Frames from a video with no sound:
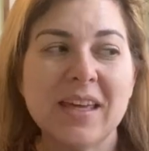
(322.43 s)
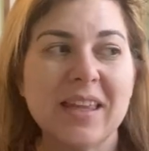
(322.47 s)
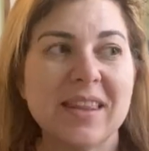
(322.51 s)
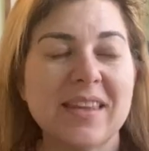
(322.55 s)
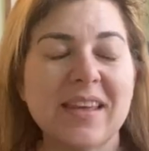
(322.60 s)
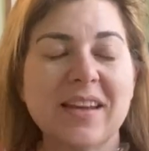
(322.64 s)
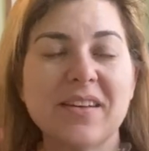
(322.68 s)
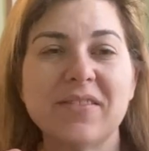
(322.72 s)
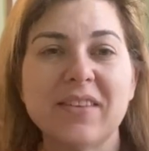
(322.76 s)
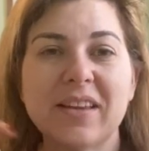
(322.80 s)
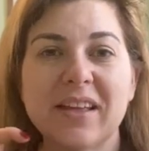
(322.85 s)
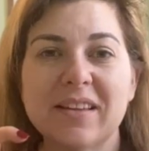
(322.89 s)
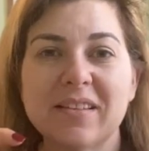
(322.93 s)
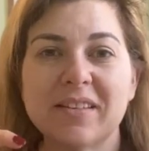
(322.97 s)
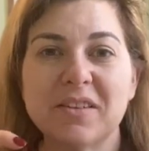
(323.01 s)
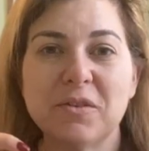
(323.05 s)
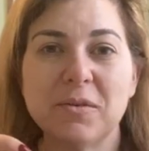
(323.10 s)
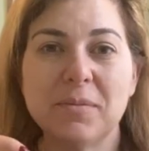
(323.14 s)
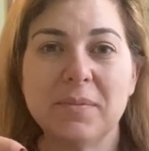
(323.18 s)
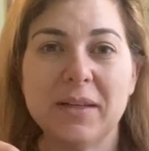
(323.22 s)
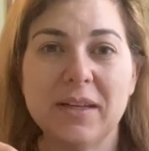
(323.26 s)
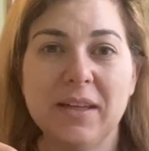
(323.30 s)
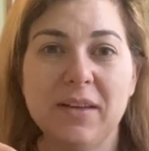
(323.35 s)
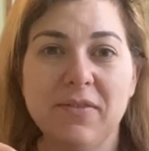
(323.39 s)
They have like little
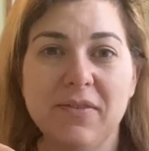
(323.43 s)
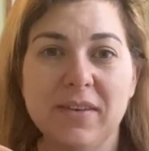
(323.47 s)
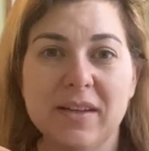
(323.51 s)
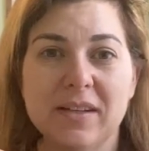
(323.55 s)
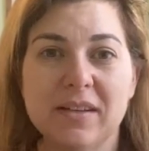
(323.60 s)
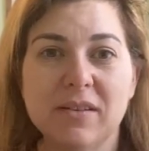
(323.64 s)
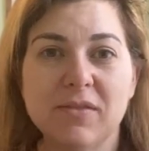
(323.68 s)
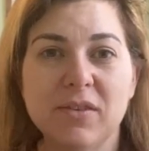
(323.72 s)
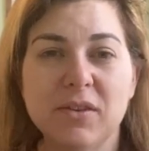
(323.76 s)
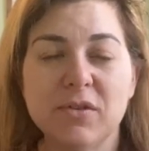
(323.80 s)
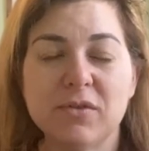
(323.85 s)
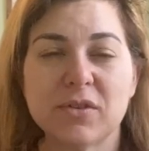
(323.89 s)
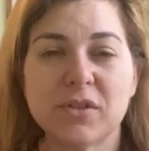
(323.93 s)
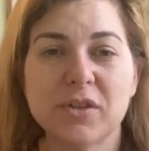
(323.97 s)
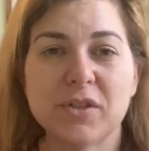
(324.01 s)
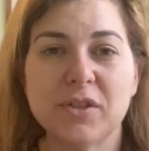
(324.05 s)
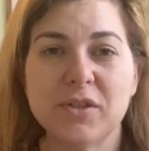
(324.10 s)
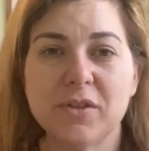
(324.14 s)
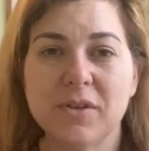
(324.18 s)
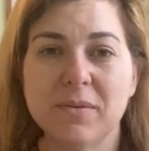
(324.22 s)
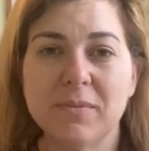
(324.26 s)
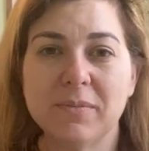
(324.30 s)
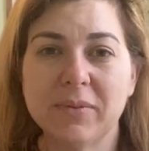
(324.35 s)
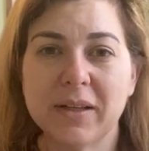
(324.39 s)
mini fan diffusers
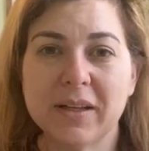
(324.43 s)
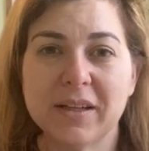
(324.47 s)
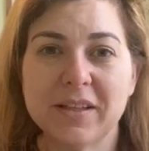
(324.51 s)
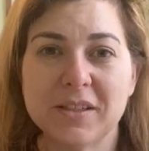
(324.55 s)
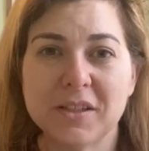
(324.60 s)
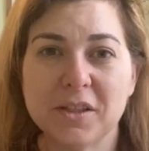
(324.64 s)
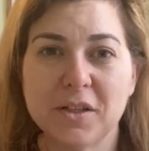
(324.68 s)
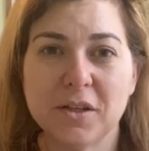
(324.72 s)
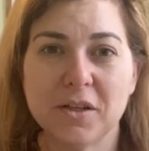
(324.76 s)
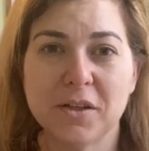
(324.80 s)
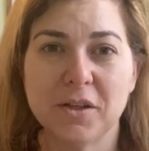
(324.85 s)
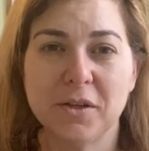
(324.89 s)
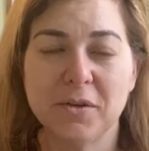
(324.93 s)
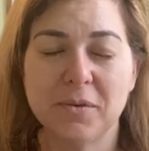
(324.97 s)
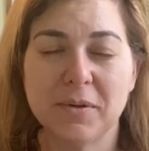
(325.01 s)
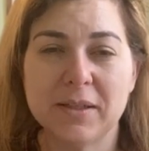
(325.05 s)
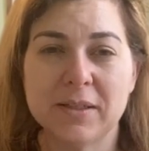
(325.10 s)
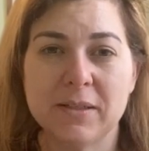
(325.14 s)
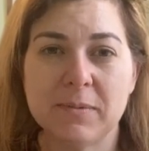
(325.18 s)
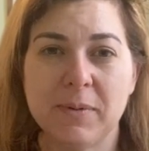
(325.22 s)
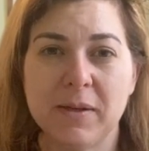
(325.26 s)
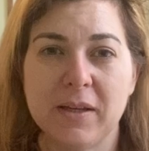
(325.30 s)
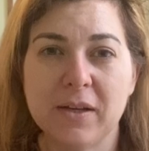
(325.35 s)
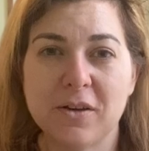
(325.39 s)
you can plug into your
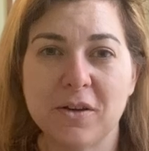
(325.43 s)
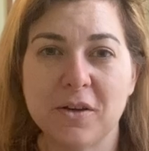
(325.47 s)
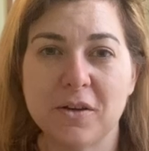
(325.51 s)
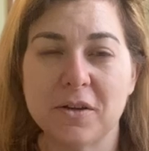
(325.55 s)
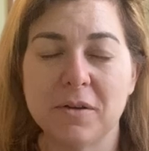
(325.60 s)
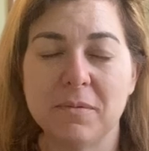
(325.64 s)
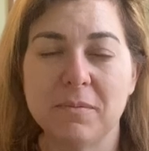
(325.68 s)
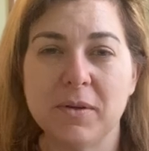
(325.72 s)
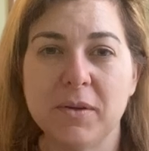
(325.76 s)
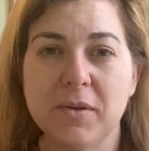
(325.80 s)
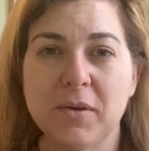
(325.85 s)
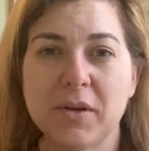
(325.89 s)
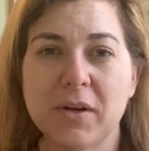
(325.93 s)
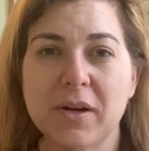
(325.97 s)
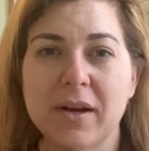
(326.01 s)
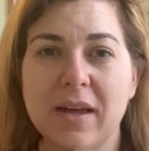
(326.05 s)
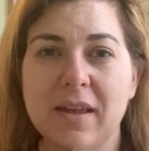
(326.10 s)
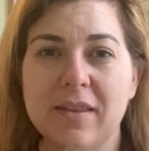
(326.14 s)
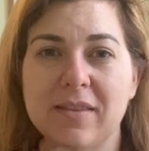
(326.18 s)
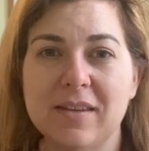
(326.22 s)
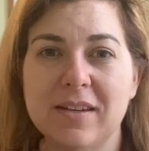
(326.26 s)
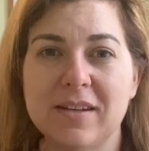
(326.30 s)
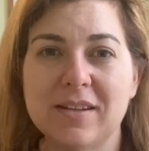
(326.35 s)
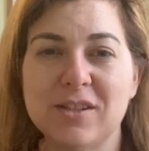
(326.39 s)
USB on your computer
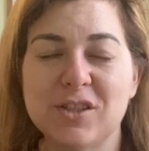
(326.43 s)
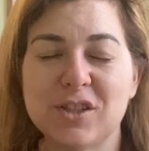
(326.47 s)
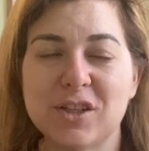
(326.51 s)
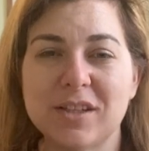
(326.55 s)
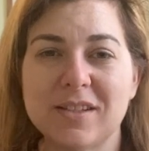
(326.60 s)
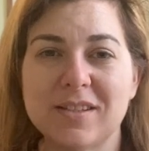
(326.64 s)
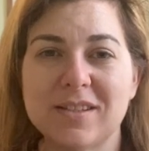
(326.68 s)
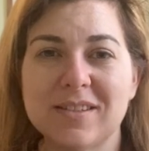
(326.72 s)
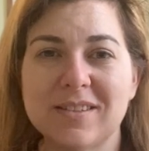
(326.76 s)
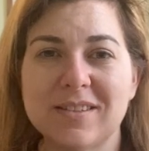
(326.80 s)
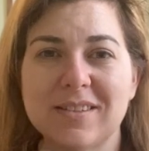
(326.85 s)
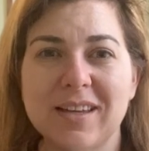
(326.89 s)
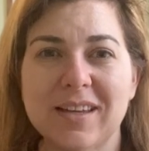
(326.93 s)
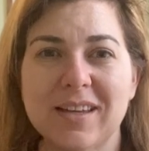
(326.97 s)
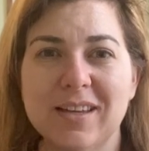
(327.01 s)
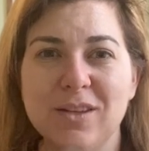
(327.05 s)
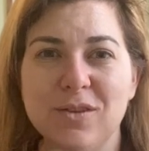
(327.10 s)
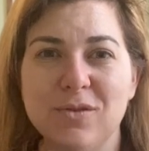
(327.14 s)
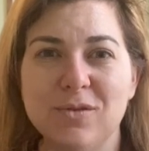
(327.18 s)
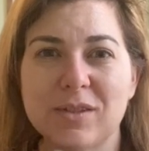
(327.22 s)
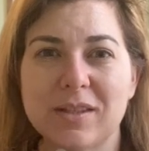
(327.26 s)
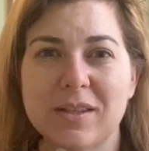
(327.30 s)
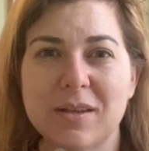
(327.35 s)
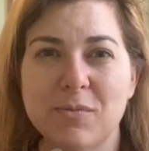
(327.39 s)
and then just like
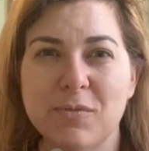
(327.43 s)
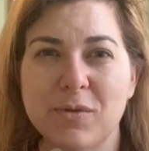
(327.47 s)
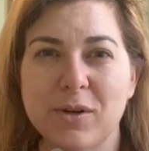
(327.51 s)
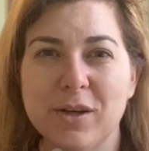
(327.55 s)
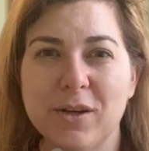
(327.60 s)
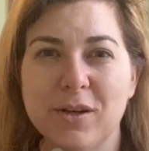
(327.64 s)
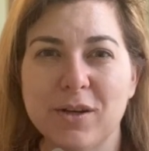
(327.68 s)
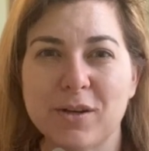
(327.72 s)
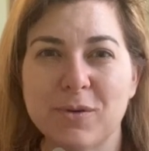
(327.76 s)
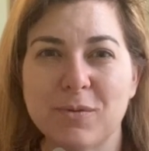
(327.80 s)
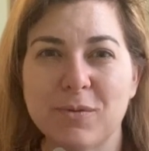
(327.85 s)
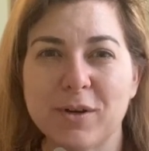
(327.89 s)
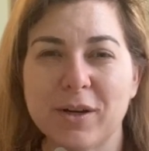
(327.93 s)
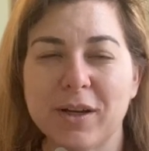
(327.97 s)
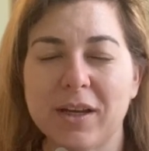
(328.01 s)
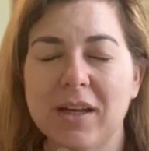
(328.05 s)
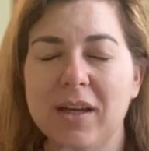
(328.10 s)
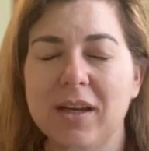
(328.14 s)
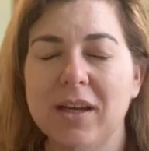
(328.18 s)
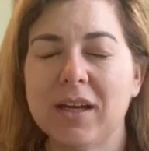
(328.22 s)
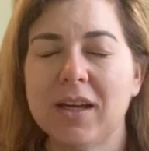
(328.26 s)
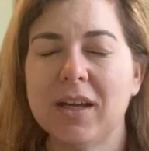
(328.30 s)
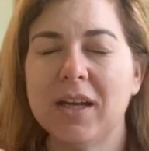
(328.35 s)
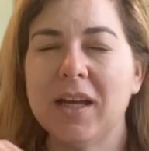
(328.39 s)
use them when you're
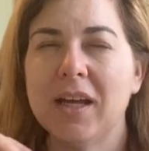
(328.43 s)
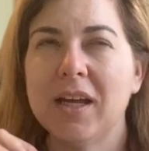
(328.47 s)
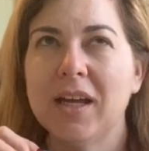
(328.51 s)
working.